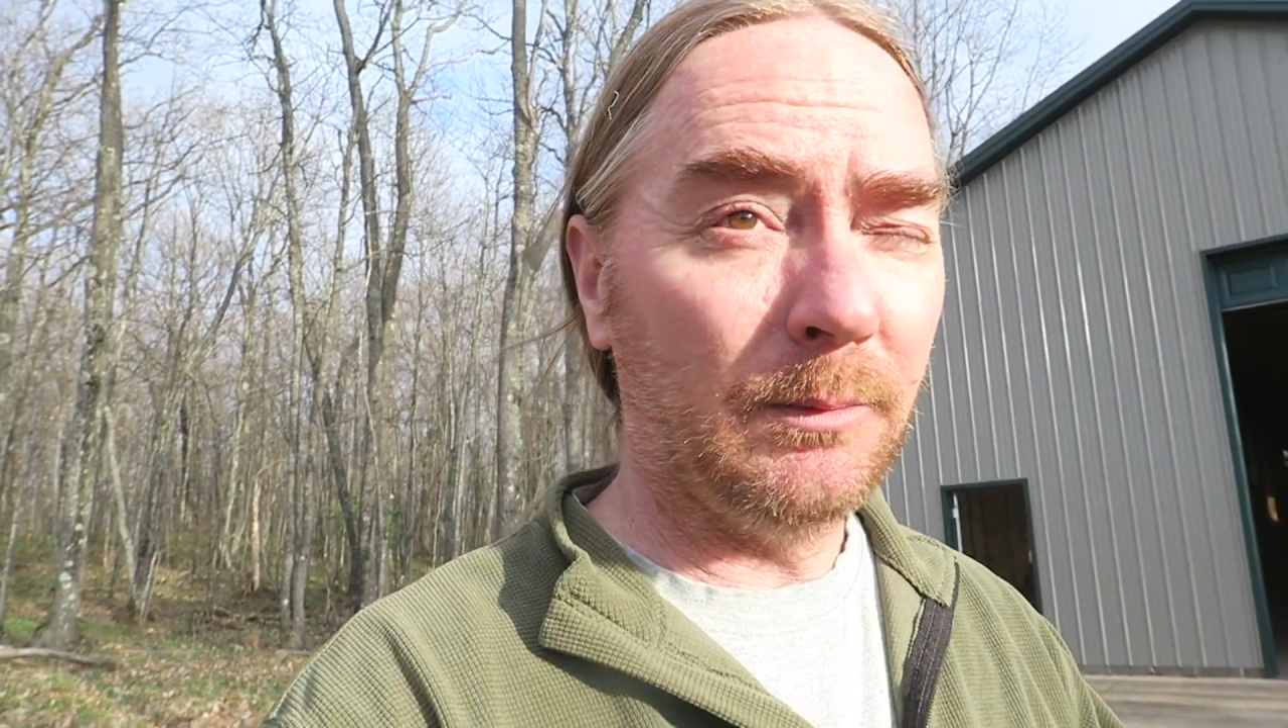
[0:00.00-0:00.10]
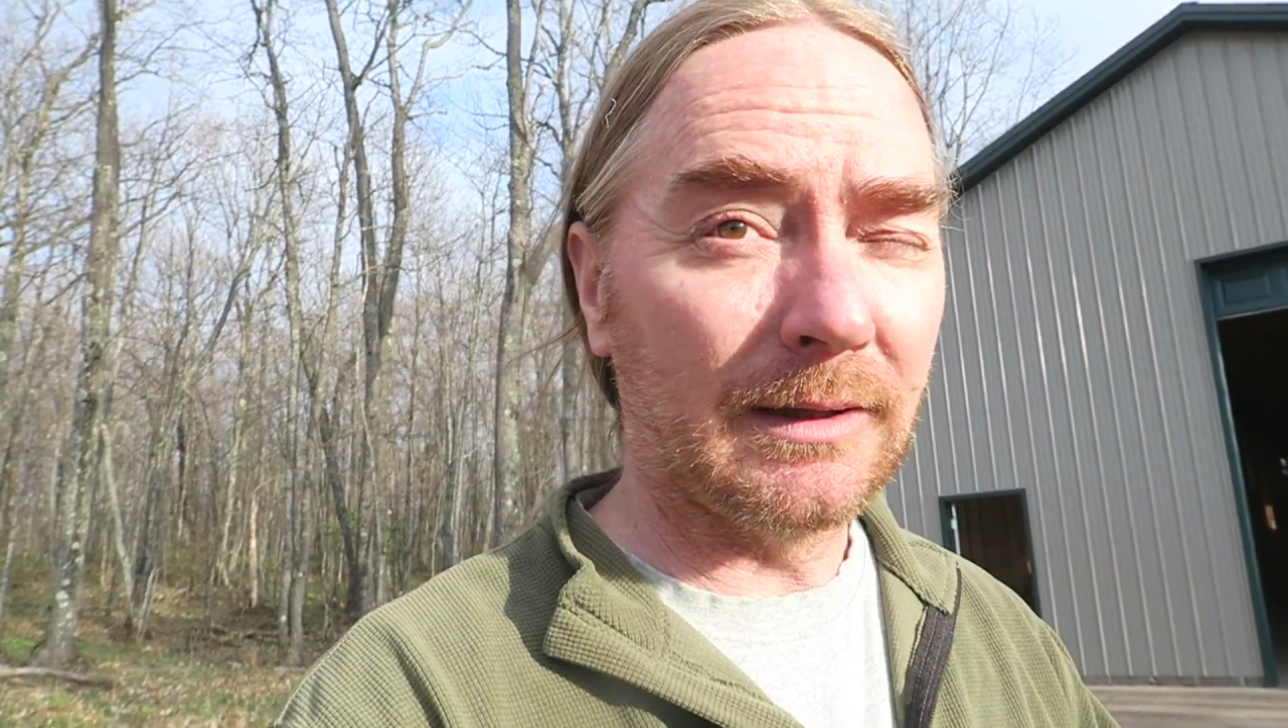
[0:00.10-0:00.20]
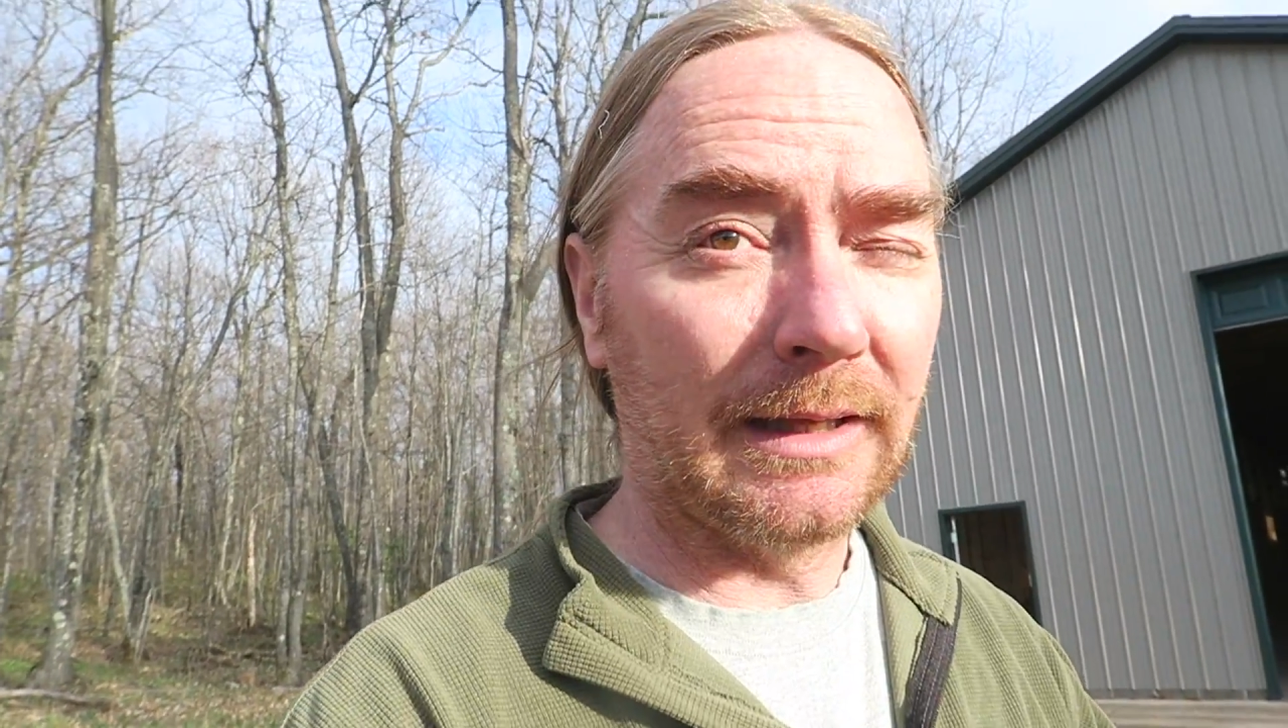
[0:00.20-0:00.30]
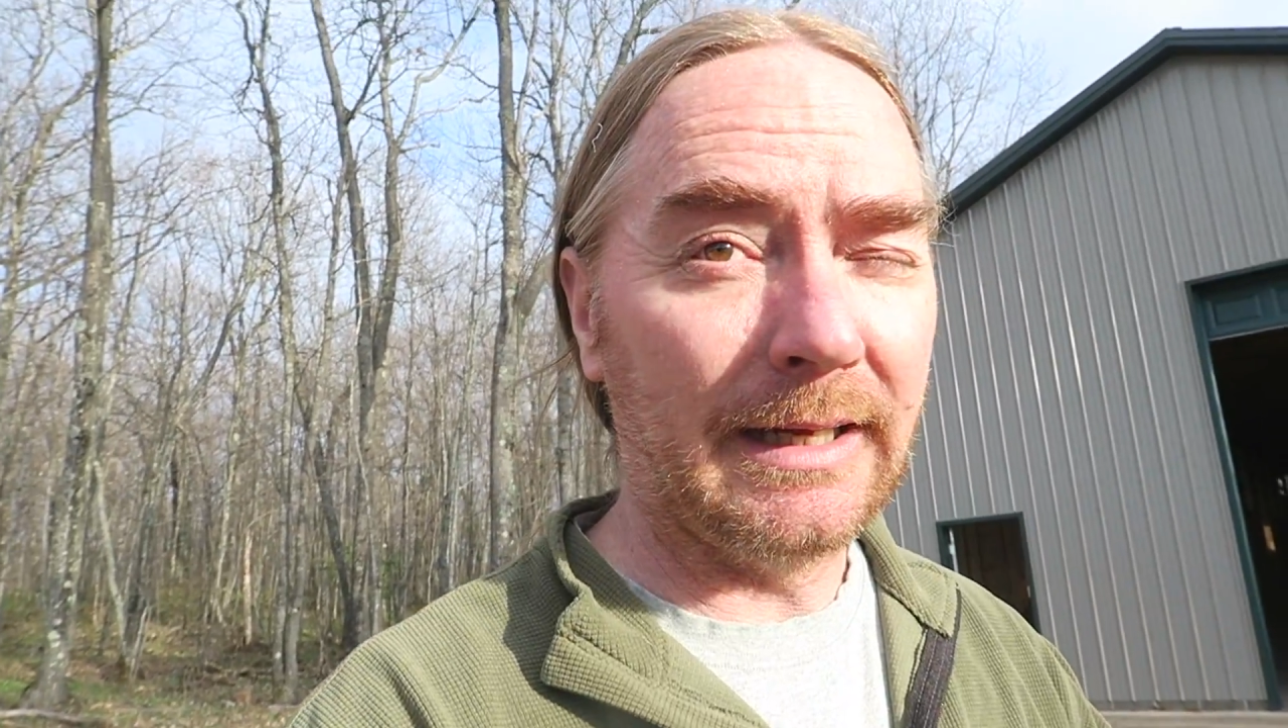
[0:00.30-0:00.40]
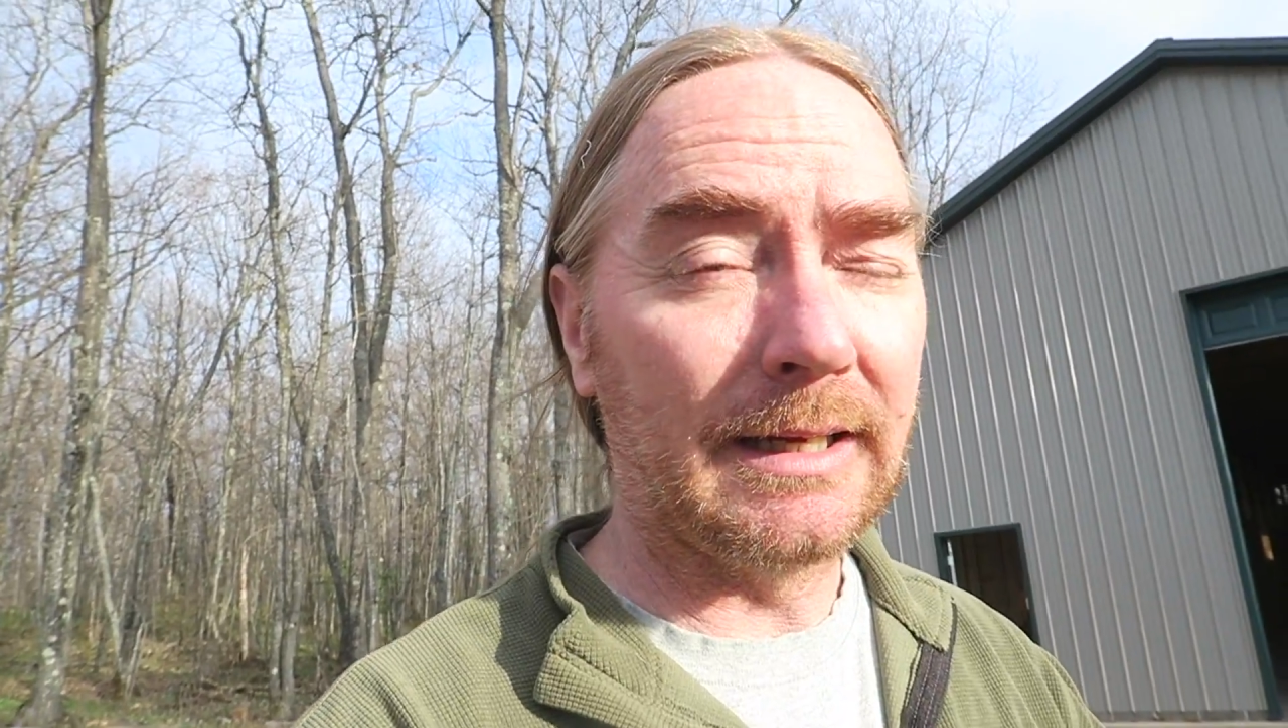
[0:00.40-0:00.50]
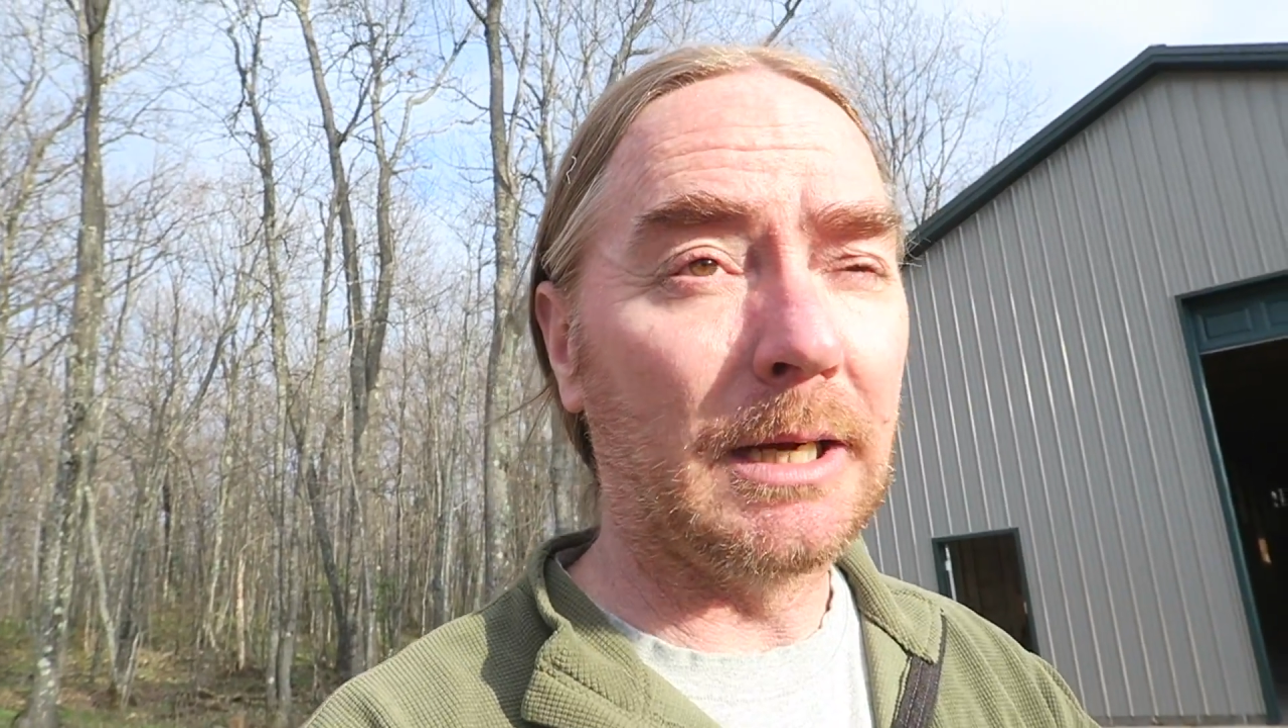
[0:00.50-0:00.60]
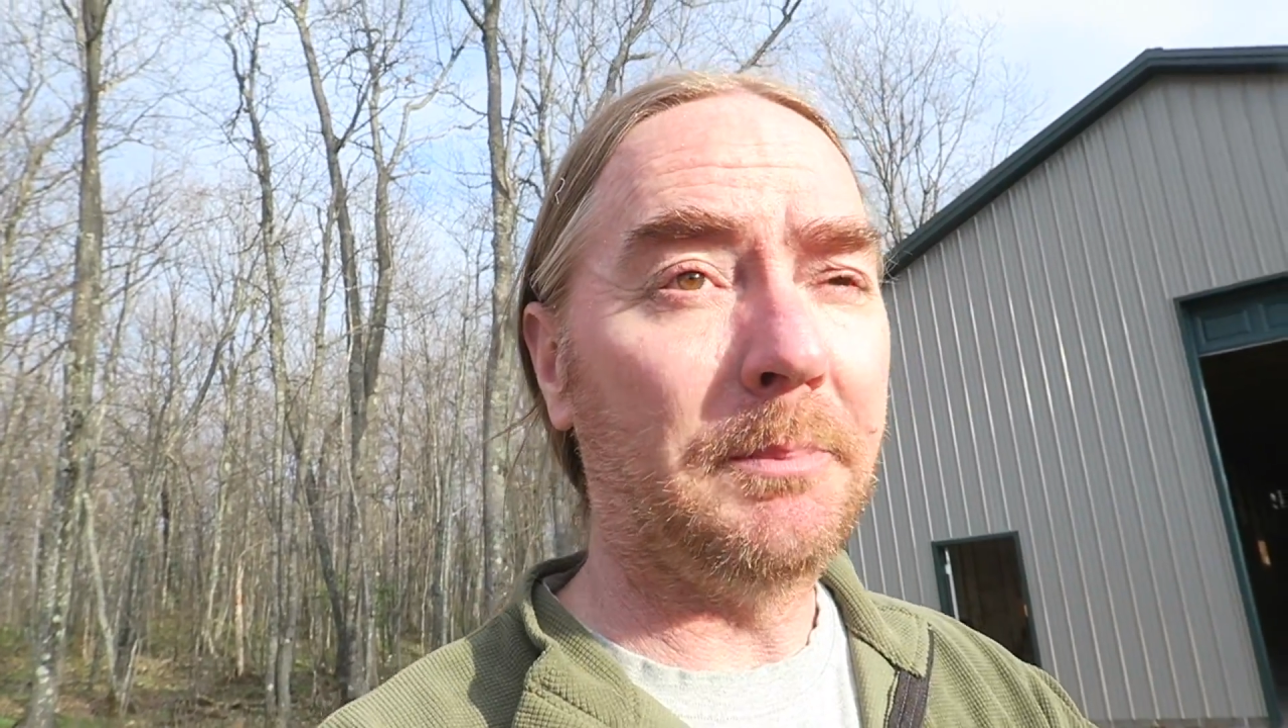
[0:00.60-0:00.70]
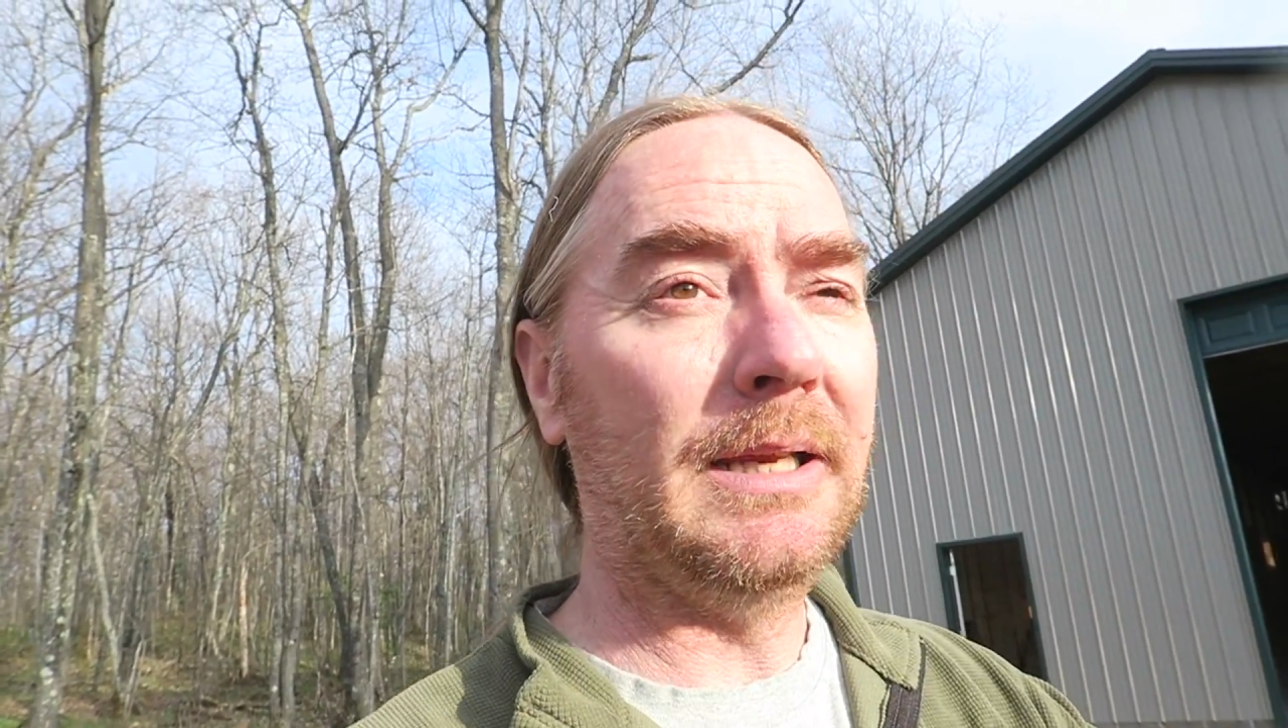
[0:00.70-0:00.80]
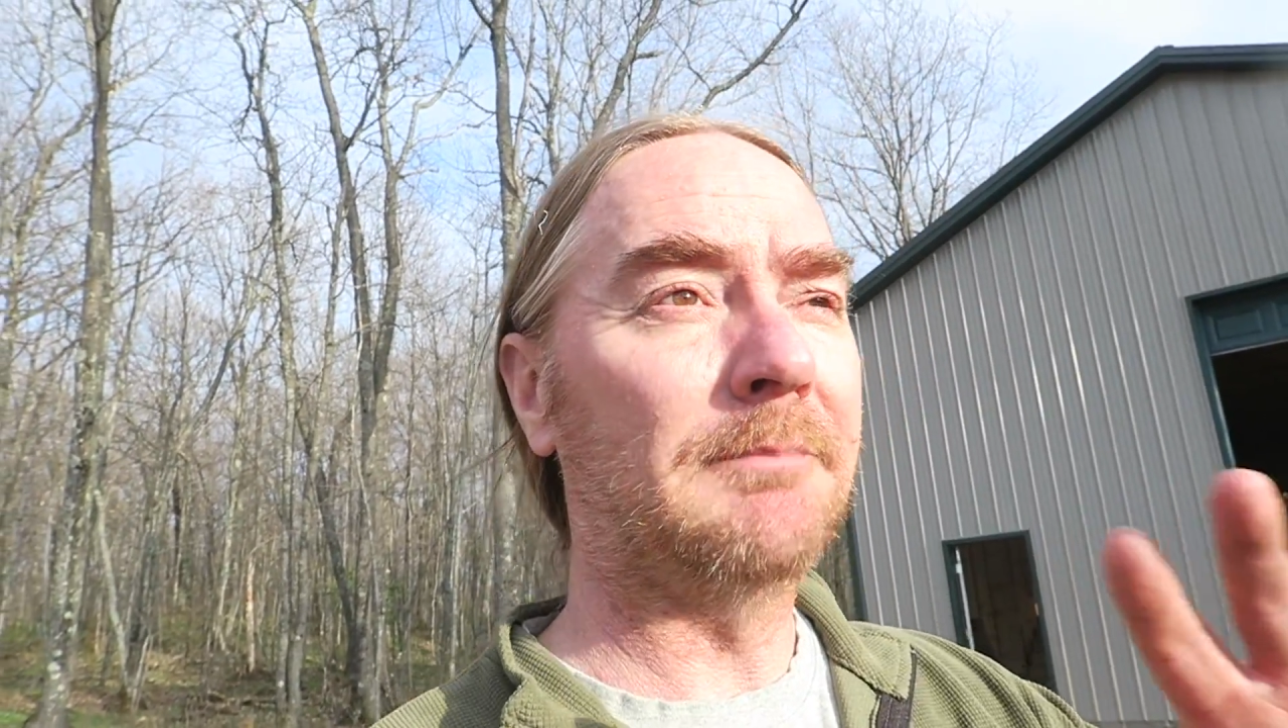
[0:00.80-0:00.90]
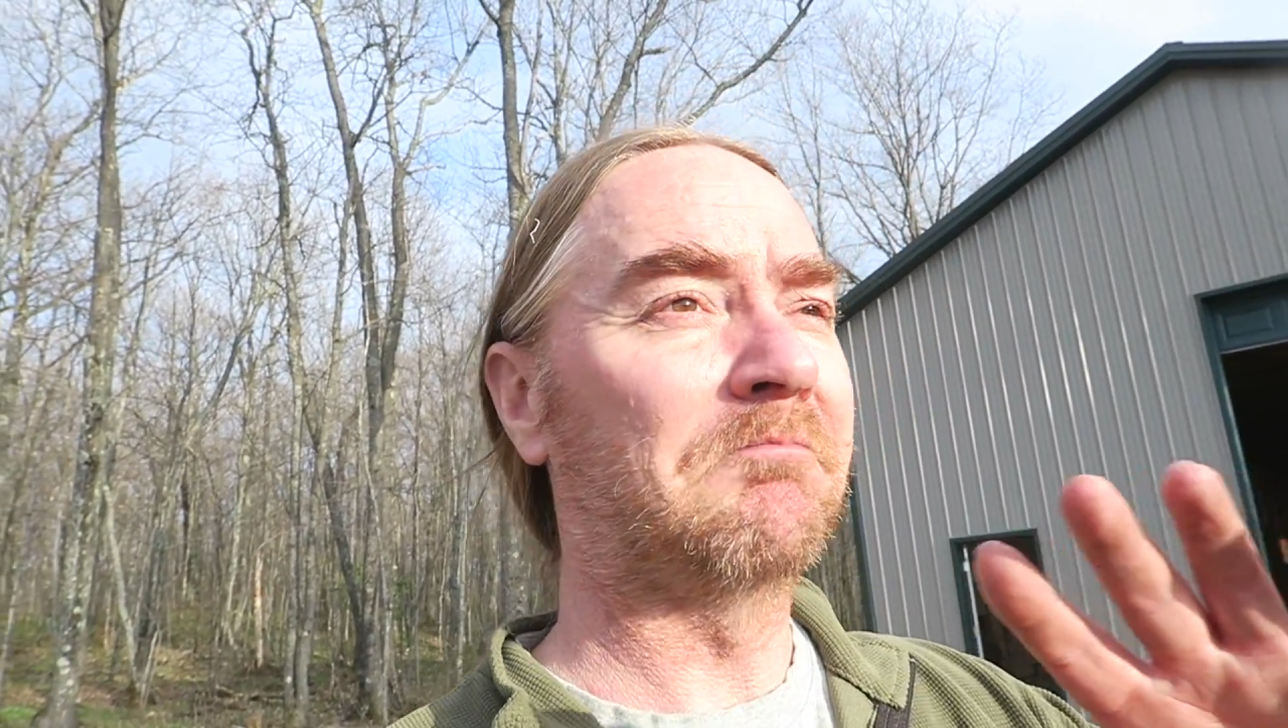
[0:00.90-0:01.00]
with a lighting
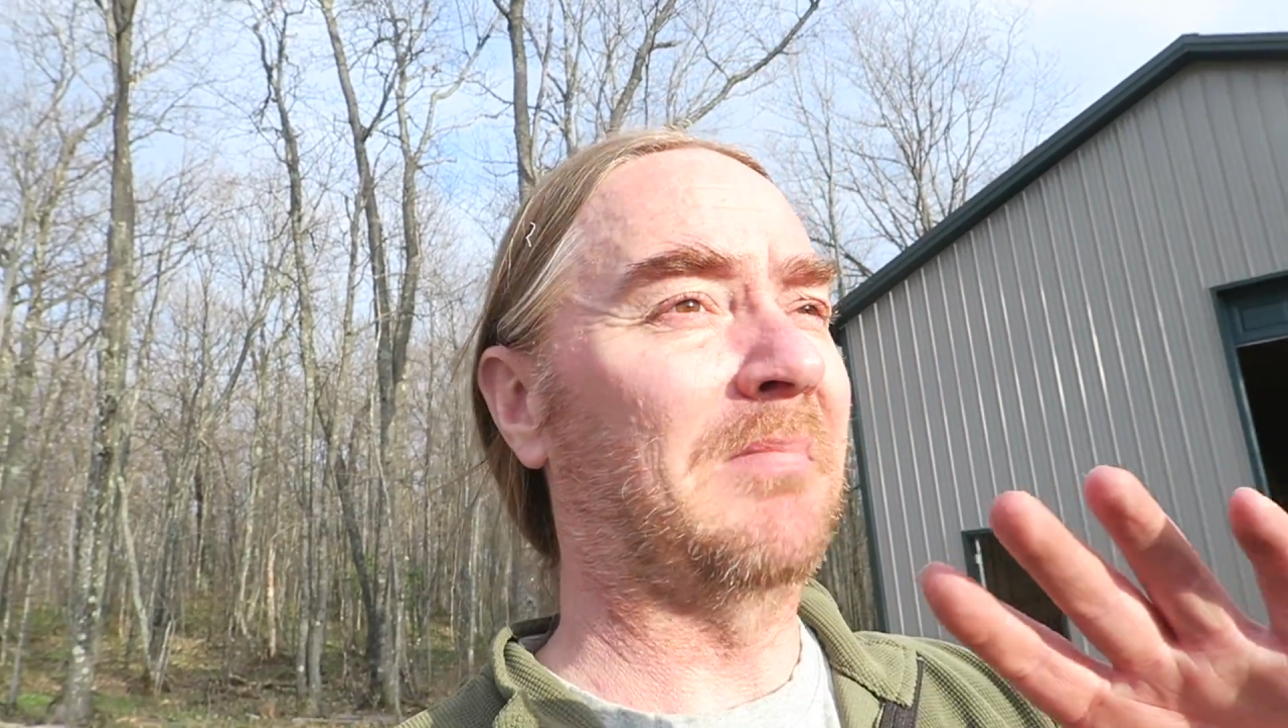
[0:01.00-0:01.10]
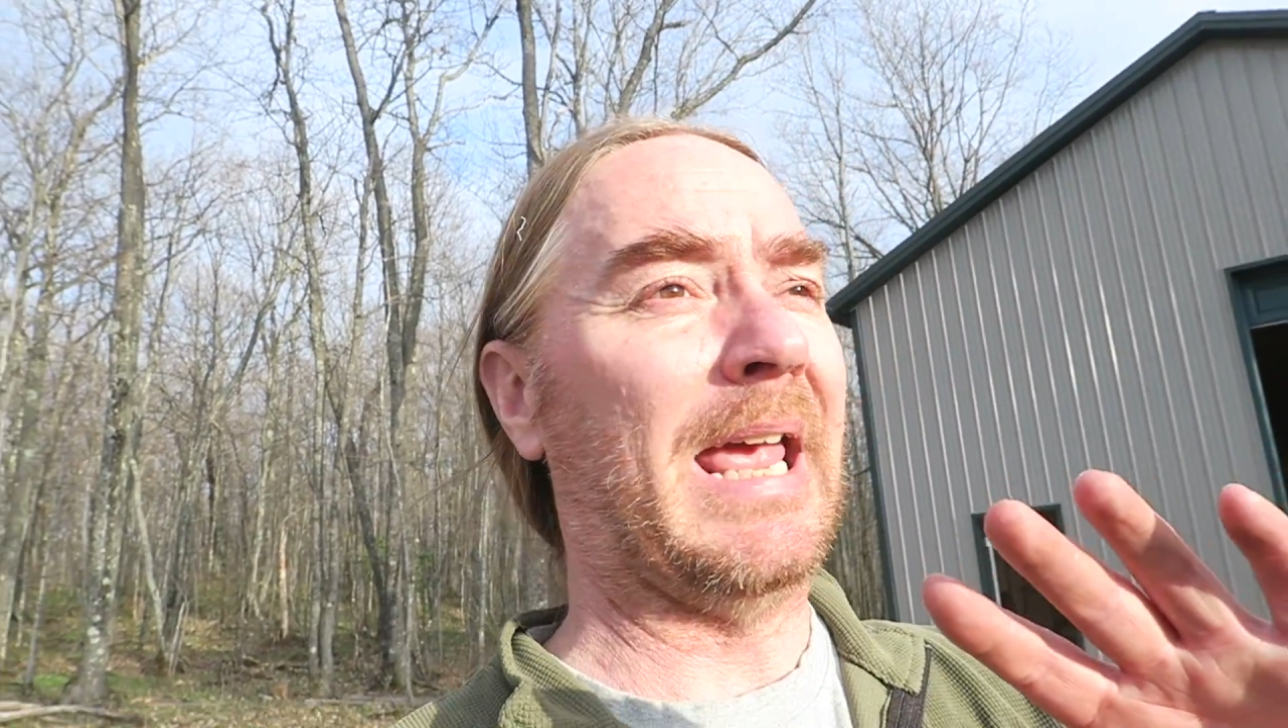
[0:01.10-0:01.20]
company,